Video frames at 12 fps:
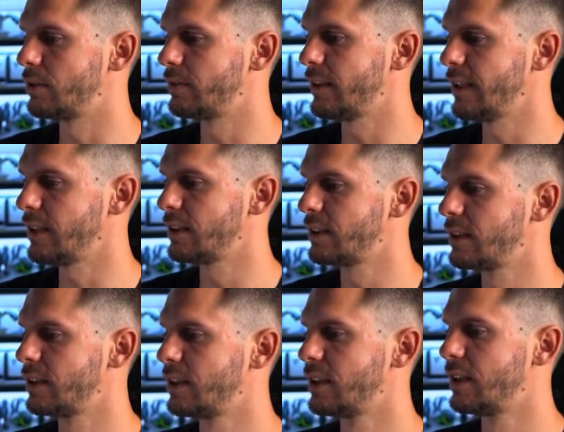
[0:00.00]

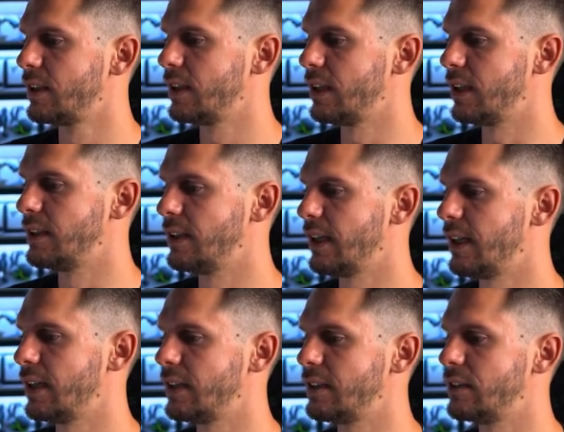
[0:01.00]
Perfect. And
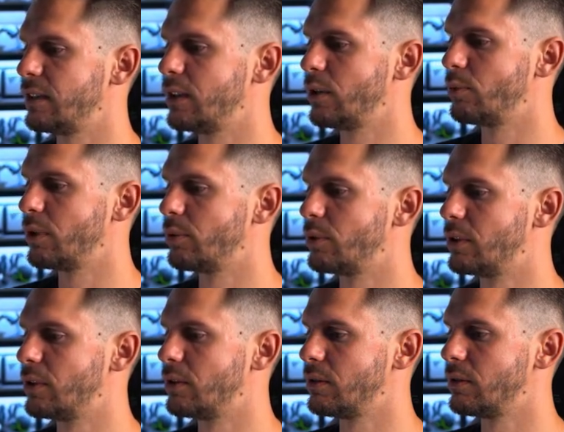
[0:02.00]
then we
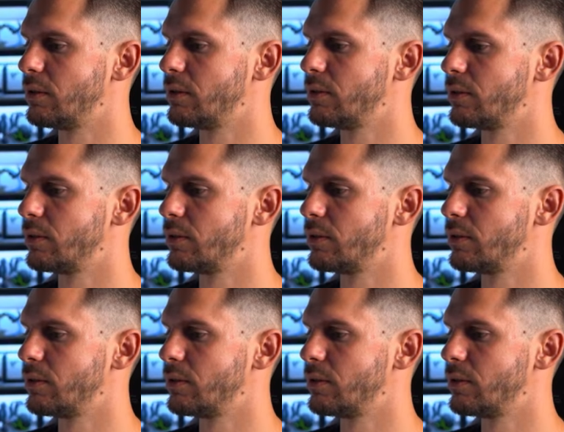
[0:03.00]
will